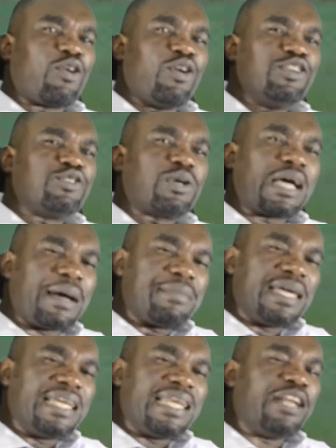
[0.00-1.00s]
are going to
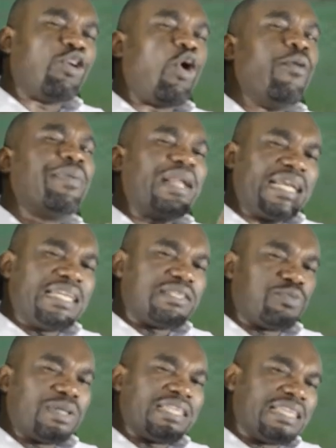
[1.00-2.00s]
come in and
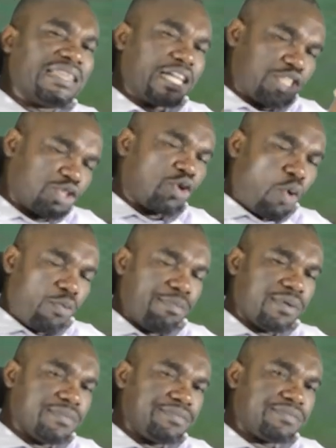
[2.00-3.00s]
operate within that
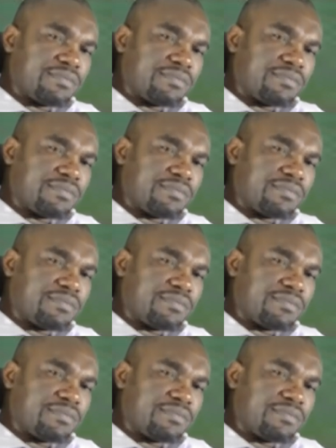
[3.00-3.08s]
scope.